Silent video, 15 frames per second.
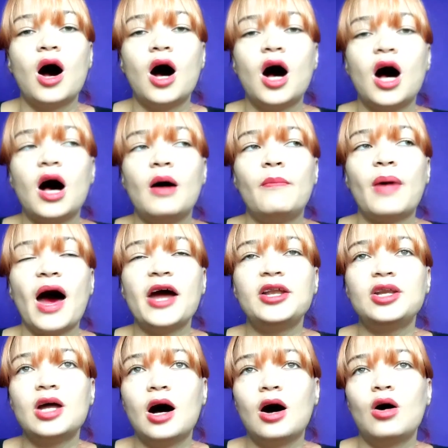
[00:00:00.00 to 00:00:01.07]
I
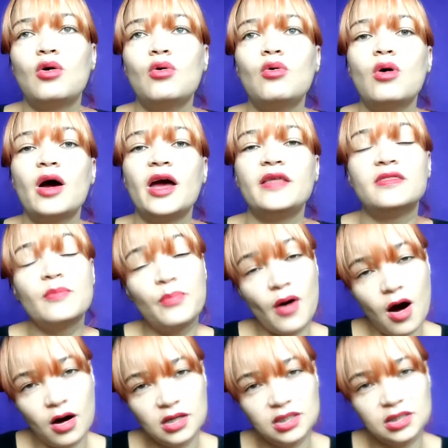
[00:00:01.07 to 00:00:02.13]
know in the
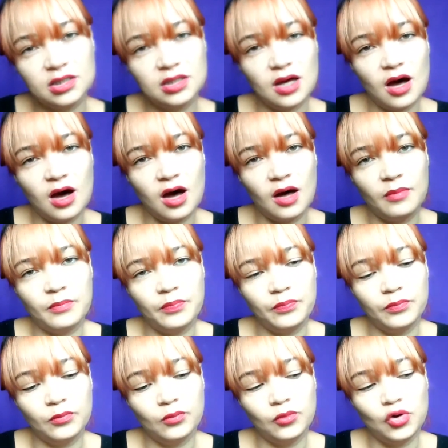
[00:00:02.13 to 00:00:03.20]
past
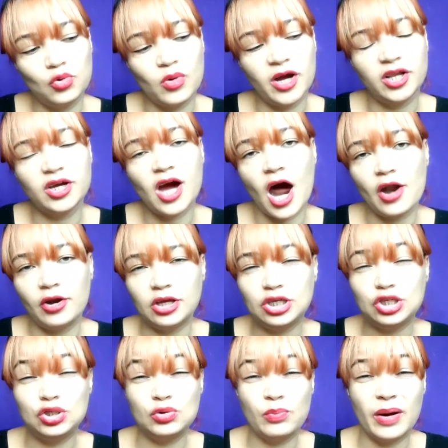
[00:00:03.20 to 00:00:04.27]
you were
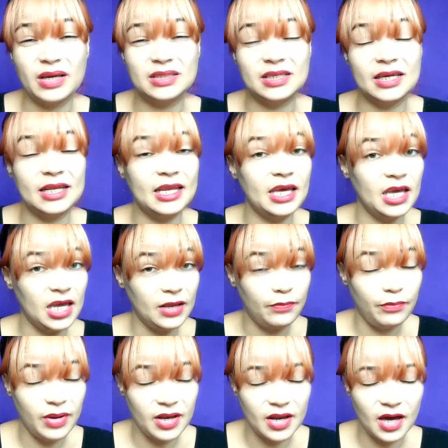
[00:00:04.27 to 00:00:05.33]
encouraged to basically eat
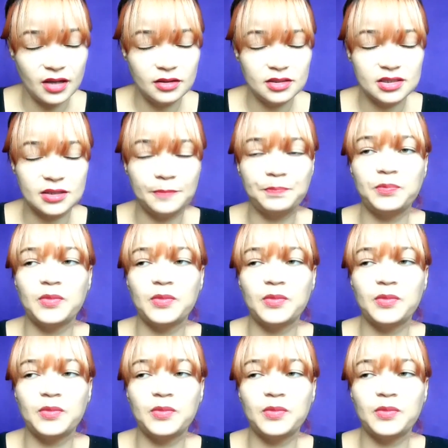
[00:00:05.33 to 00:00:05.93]
peanuts,